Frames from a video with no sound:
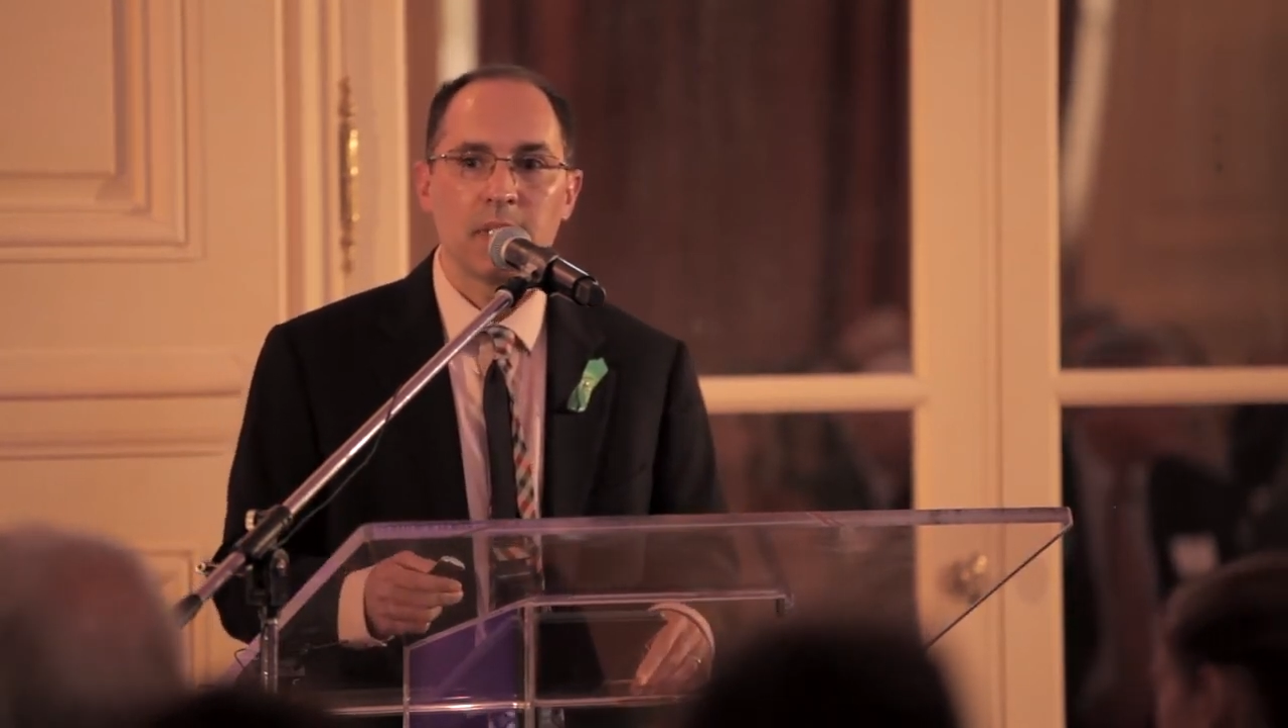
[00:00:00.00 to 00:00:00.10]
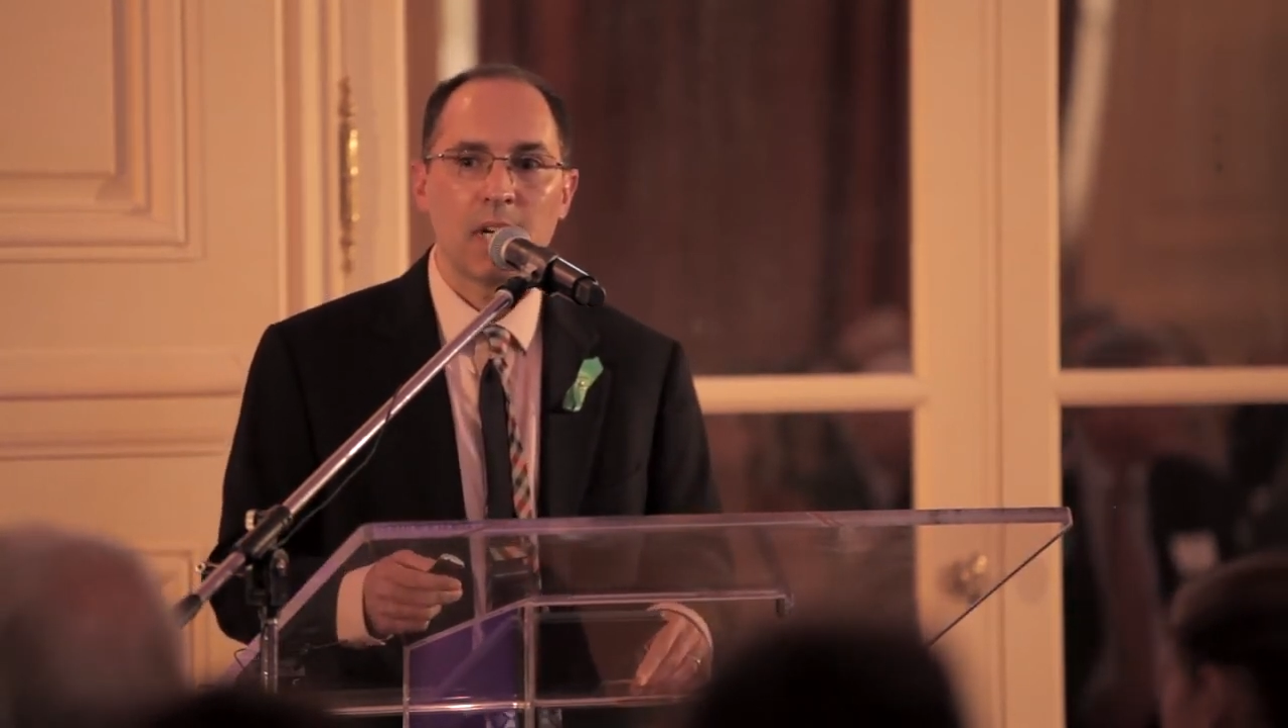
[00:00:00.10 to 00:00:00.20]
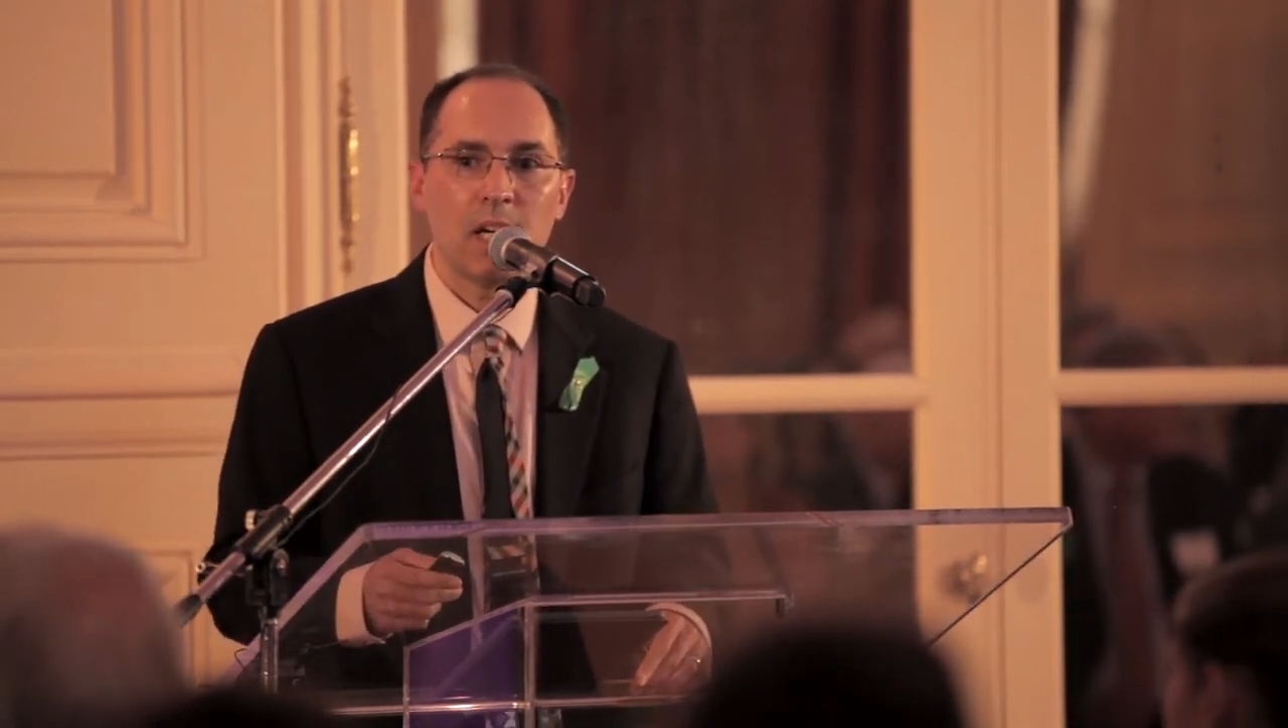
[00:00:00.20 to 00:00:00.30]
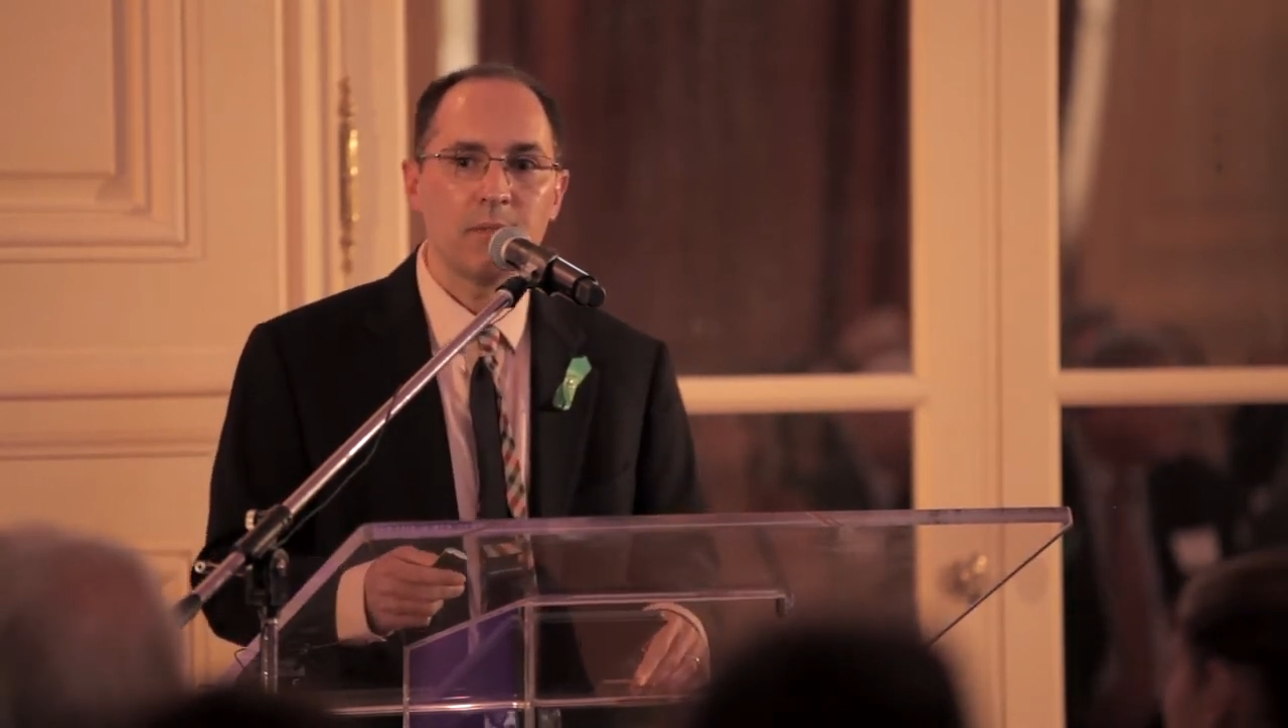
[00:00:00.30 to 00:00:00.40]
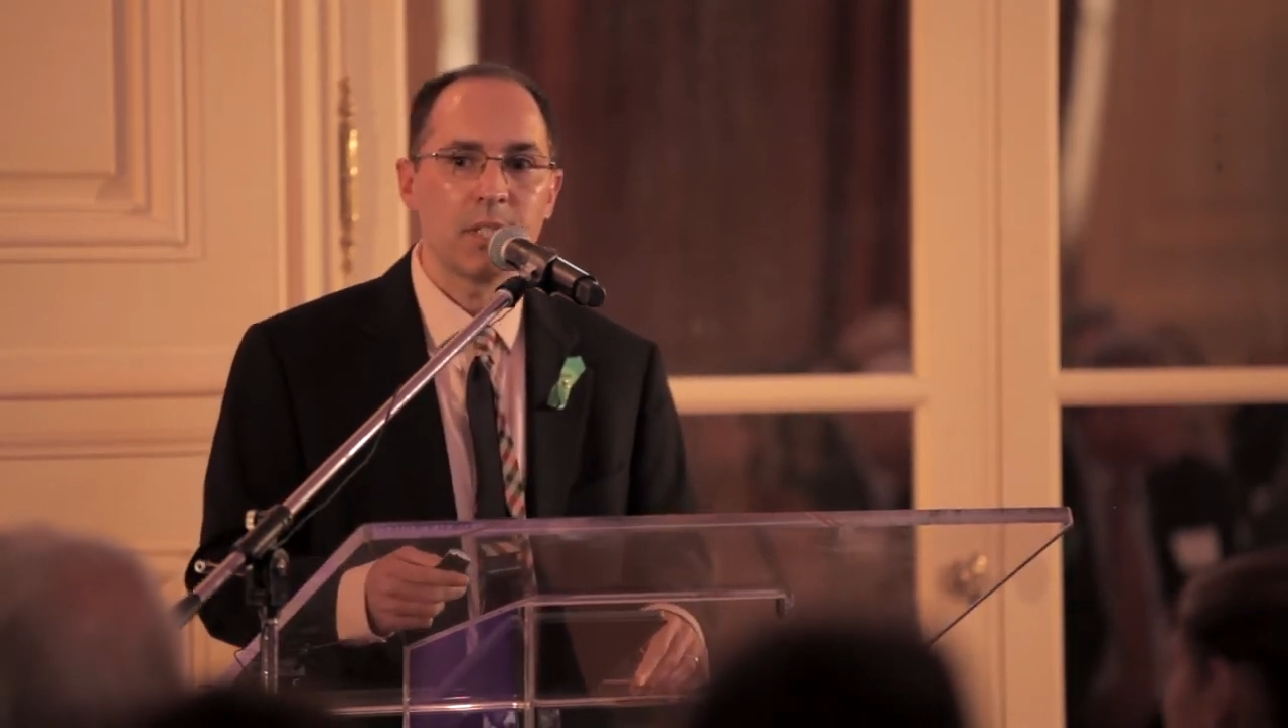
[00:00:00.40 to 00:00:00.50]

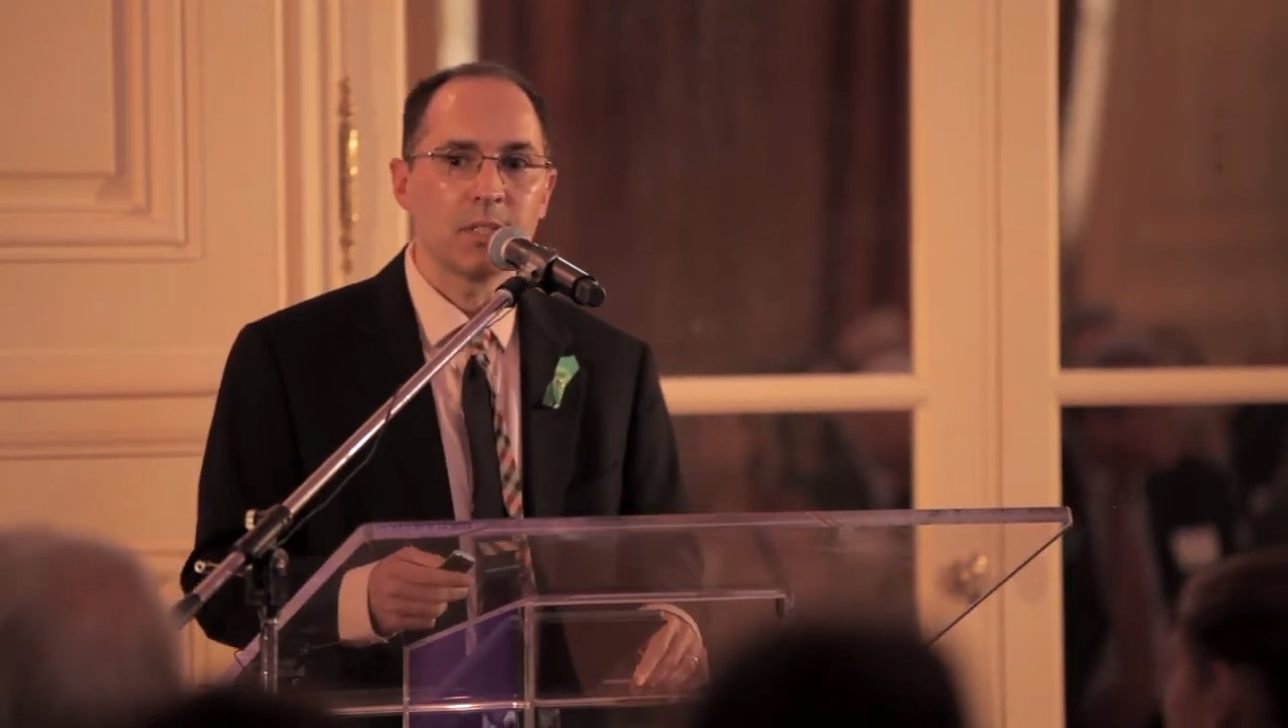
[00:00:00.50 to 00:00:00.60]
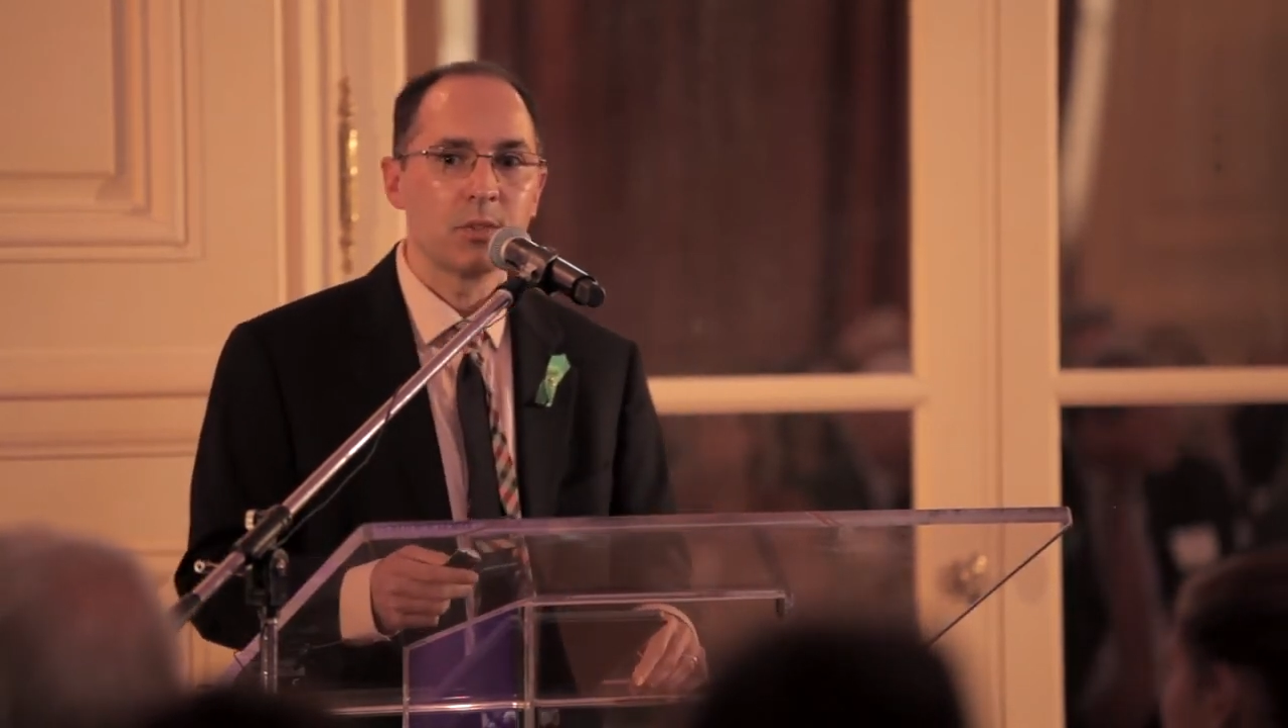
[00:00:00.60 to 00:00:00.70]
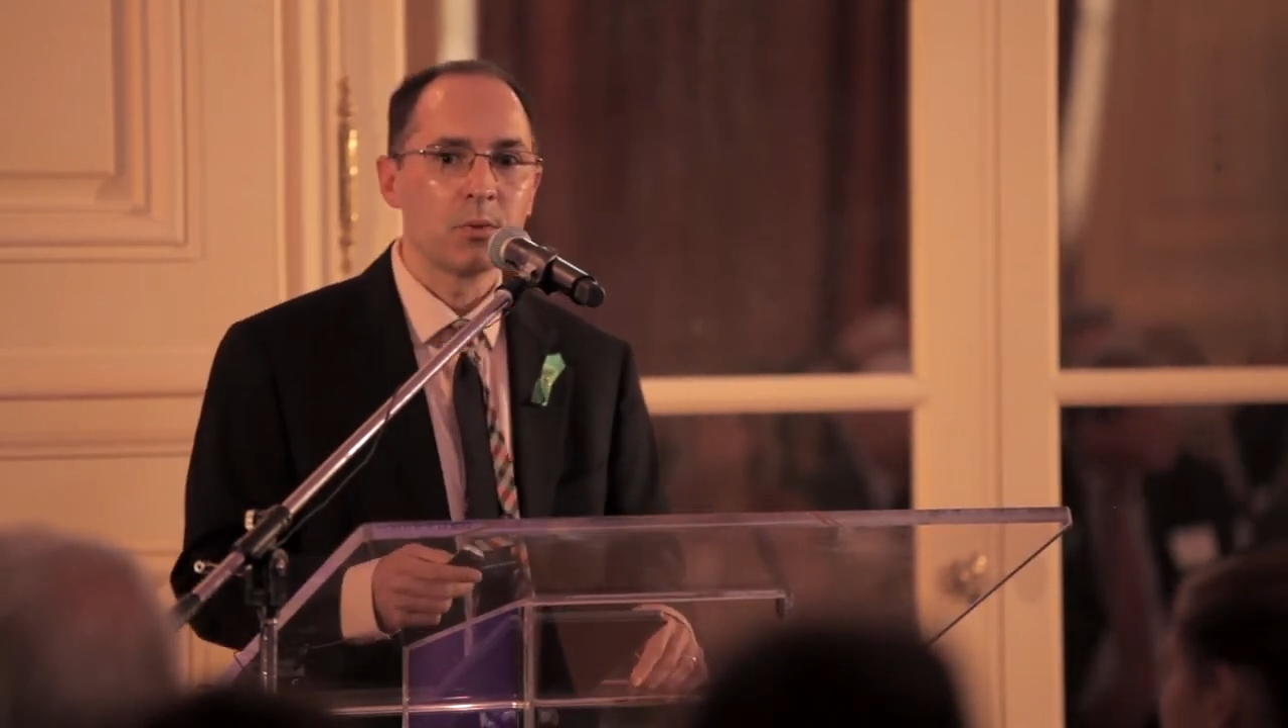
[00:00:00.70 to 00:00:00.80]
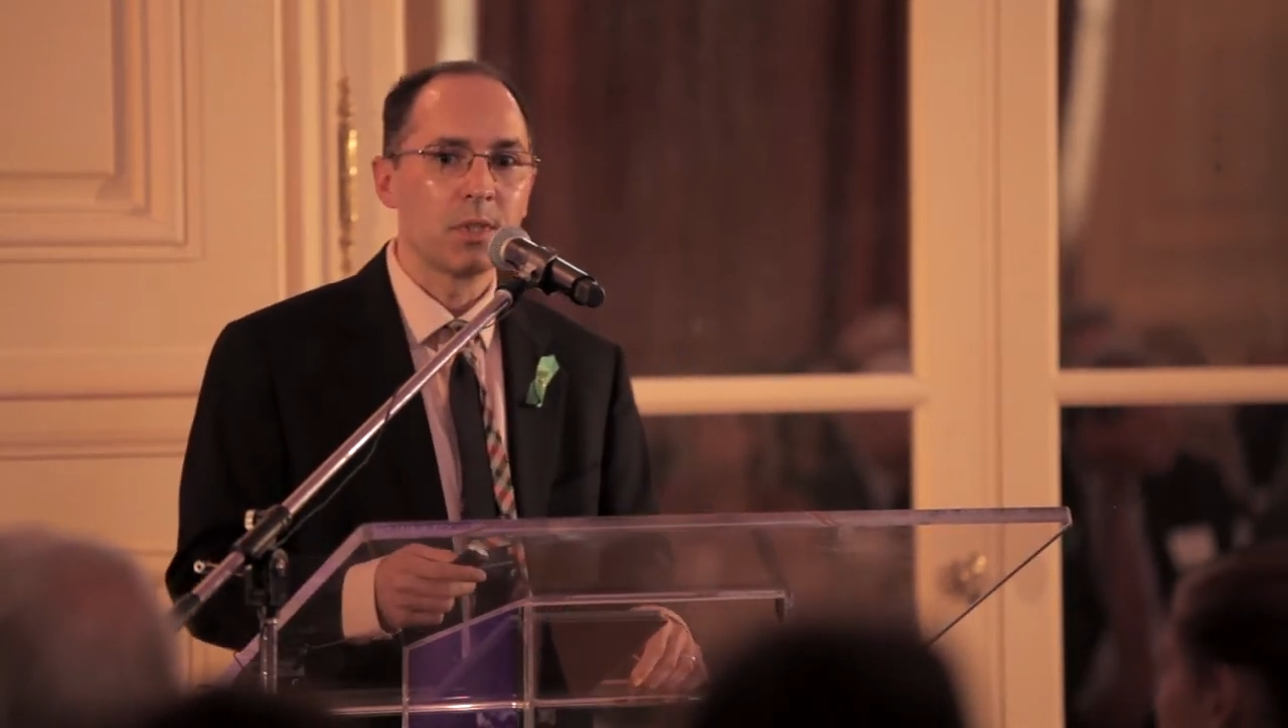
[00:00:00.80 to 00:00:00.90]
confidence through